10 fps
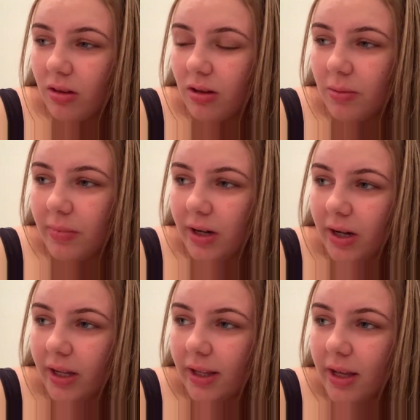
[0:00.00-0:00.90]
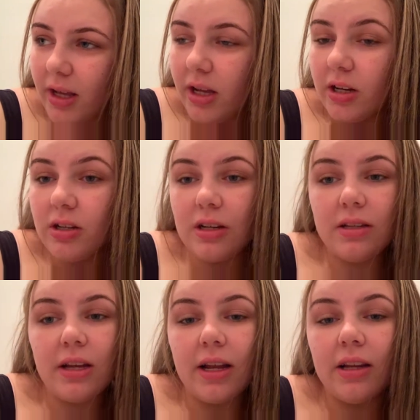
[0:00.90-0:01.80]
I might
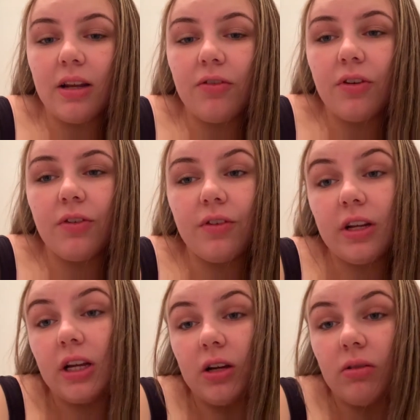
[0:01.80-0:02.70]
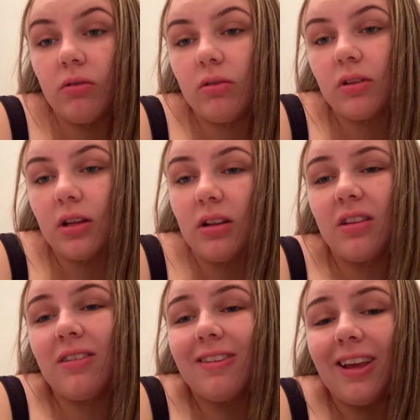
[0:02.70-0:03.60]
just edit a few videos
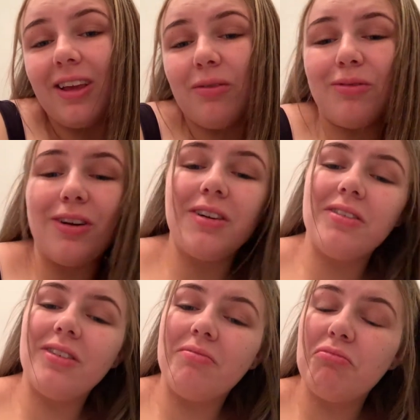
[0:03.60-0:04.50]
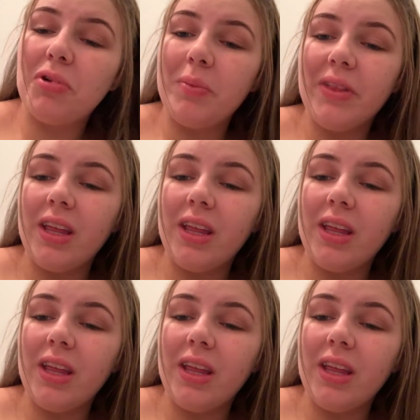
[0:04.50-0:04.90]
and see what goes on from